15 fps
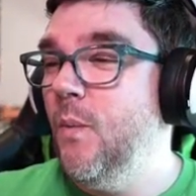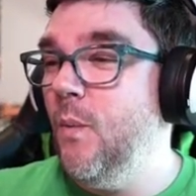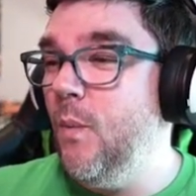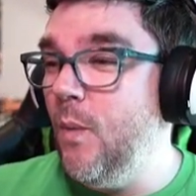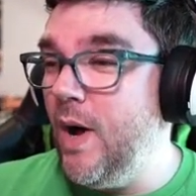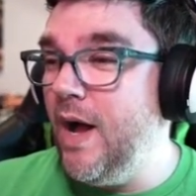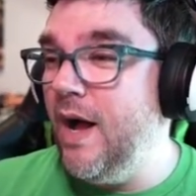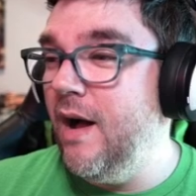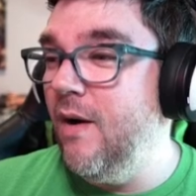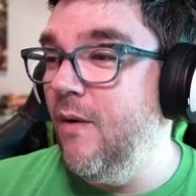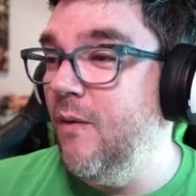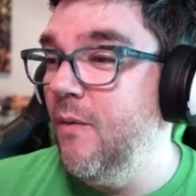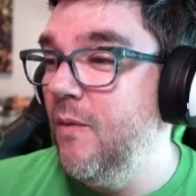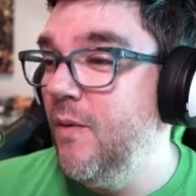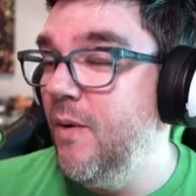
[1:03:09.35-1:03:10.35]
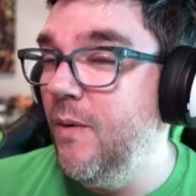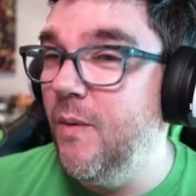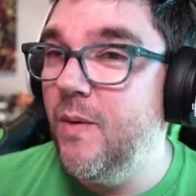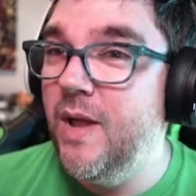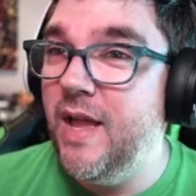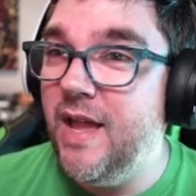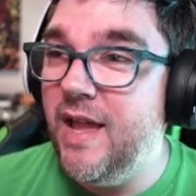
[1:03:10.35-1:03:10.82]
Wow.
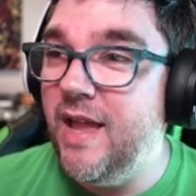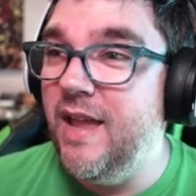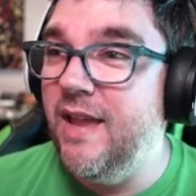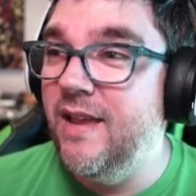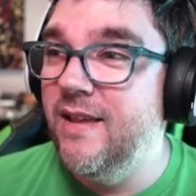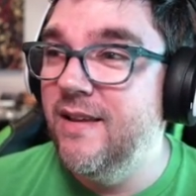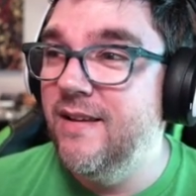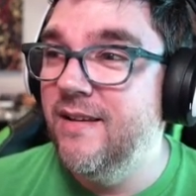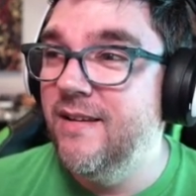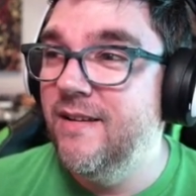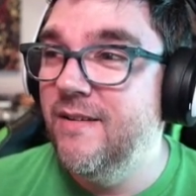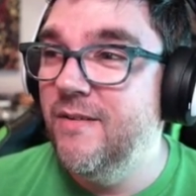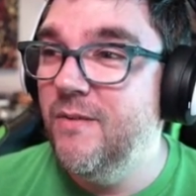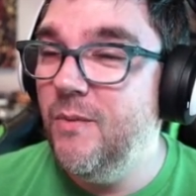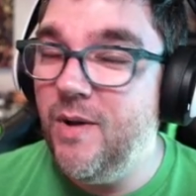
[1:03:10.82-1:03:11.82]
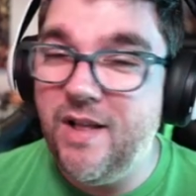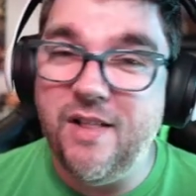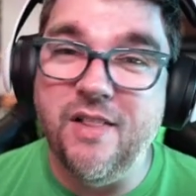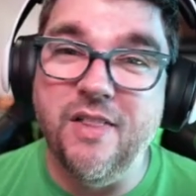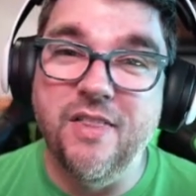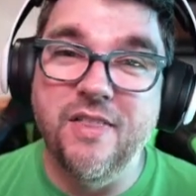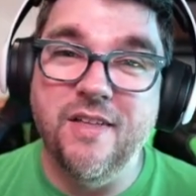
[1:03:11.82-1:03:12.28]
Okay.
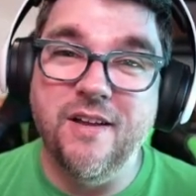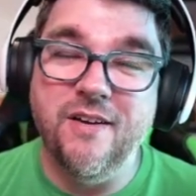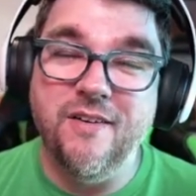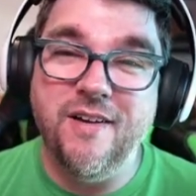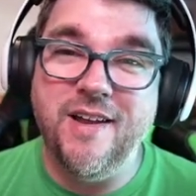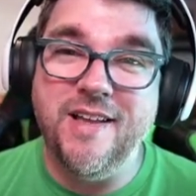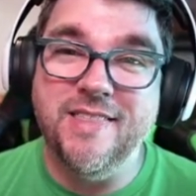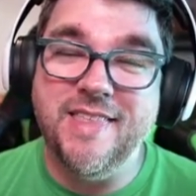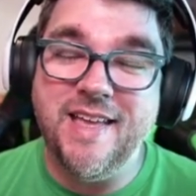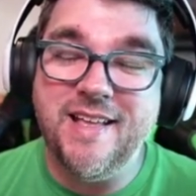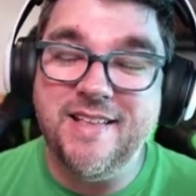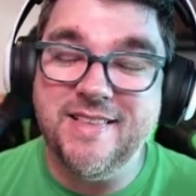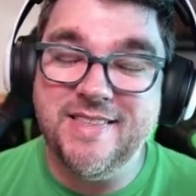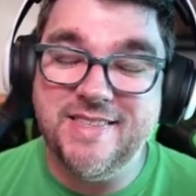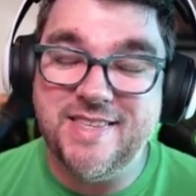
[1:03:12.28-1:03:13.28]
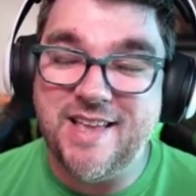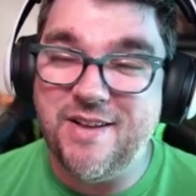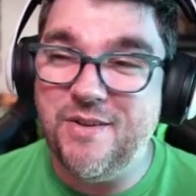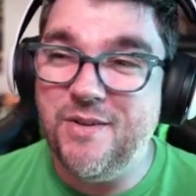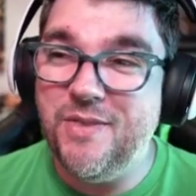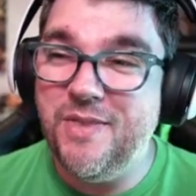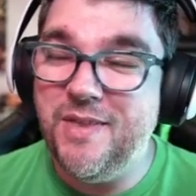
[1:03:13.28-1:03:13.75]
Well, all right. That's
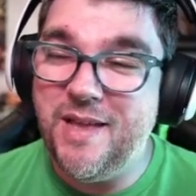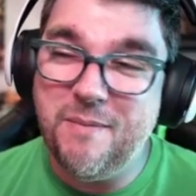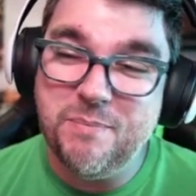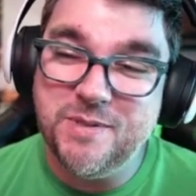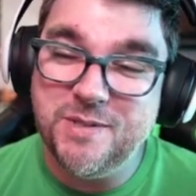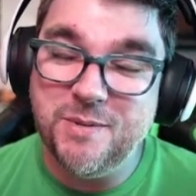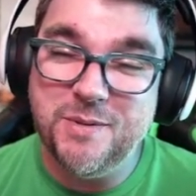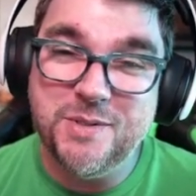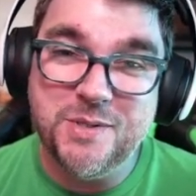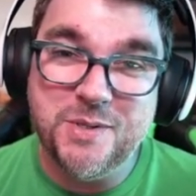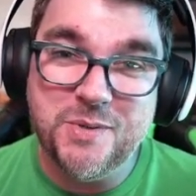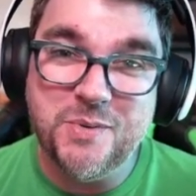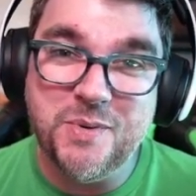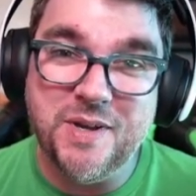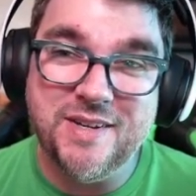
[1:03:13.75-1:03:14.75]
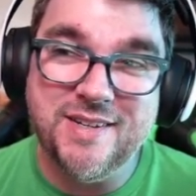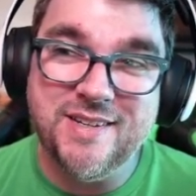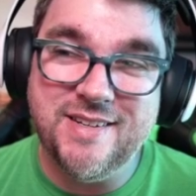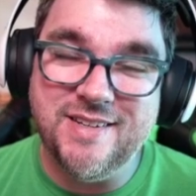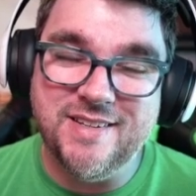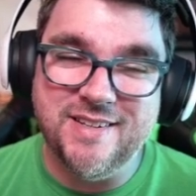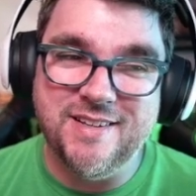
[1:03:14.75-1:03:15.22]
how episode two
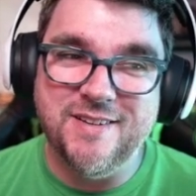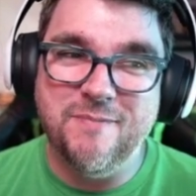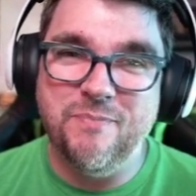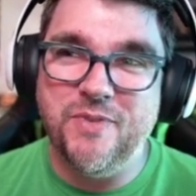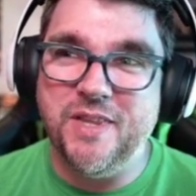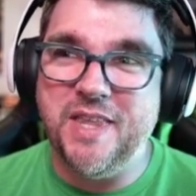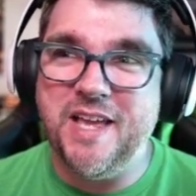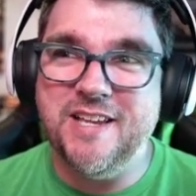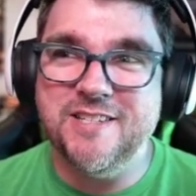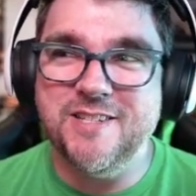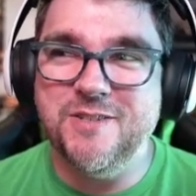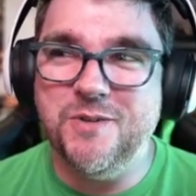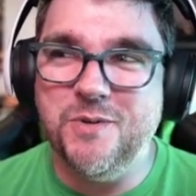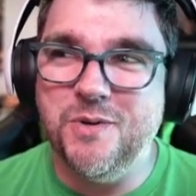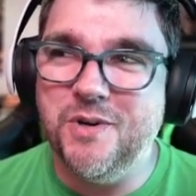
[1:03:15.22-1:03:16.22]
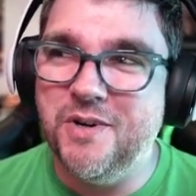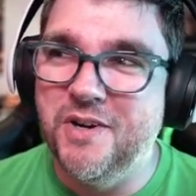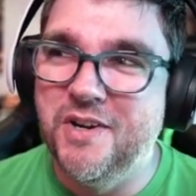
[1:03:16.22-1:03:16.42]
ended. Um, the last door.